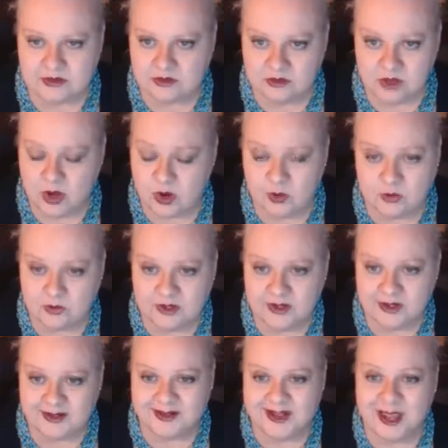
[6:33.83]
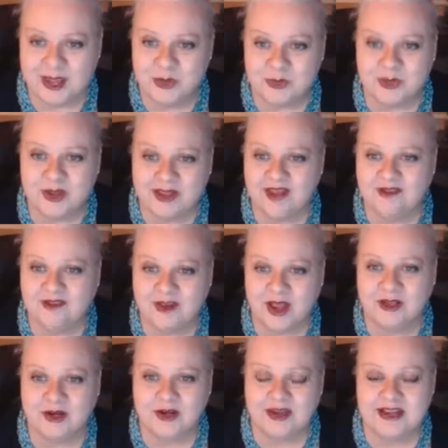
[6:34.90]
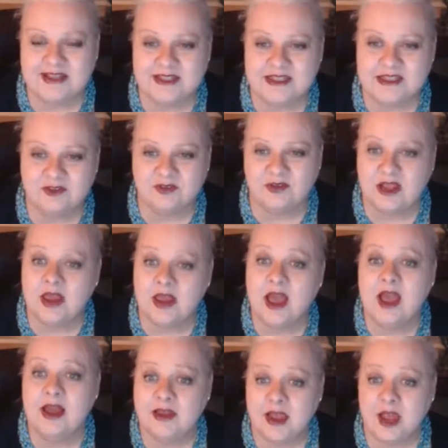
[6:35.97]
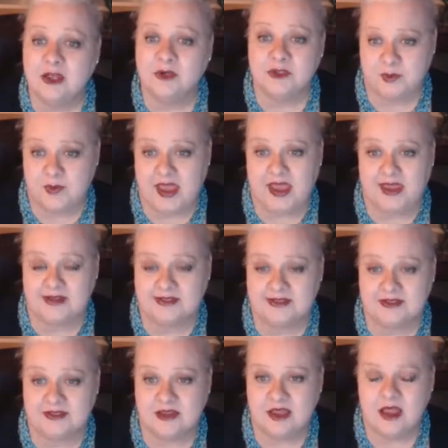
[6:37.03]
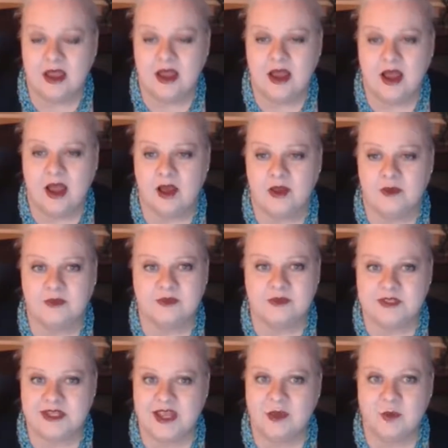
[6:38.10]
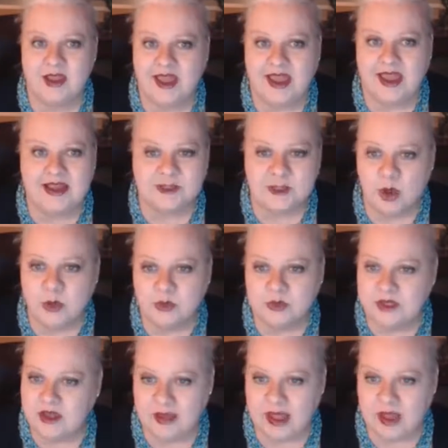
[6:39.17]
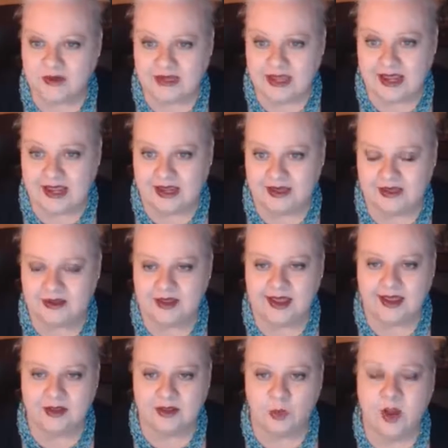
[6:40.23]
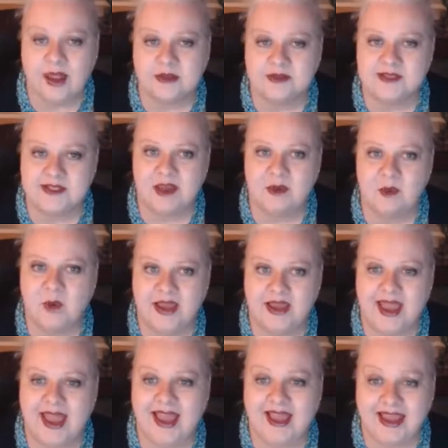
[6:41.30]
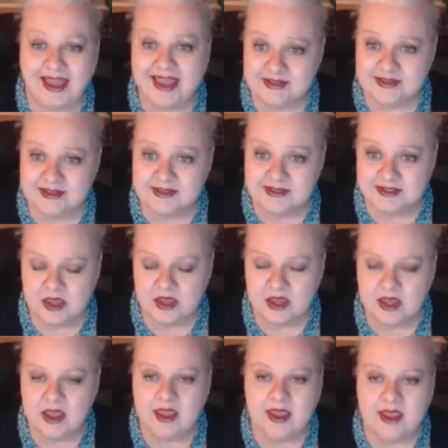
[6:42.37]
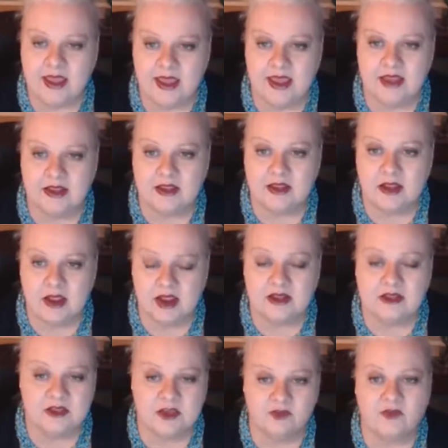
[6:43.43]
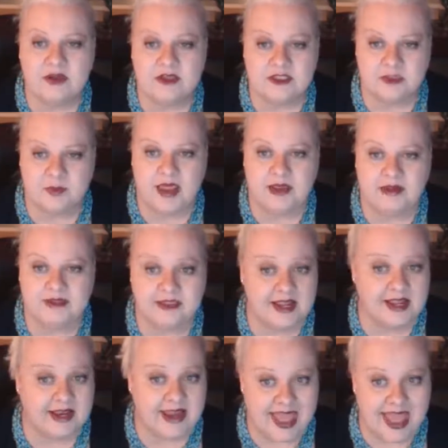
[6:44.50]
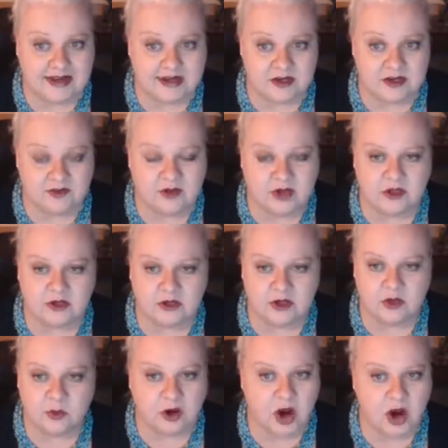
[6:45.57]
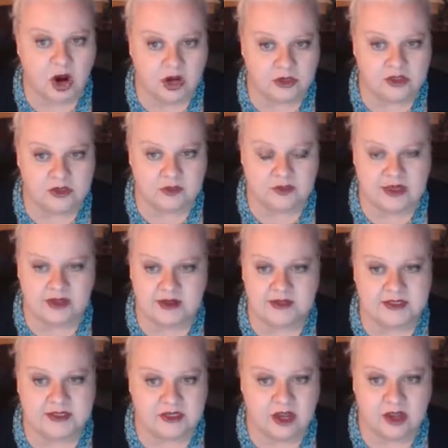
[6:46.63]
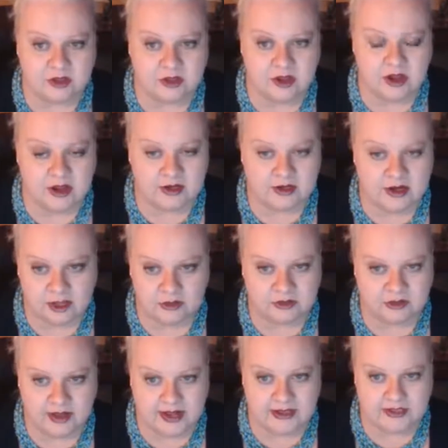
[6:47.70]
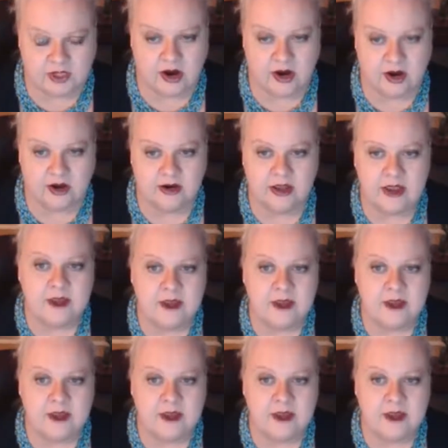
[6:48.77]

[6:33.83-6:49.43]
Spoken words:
no. In real life color is a different color space. CMYK is only about ink. And while CMYK is in a different space than additive color, where RGB is and colored lights are,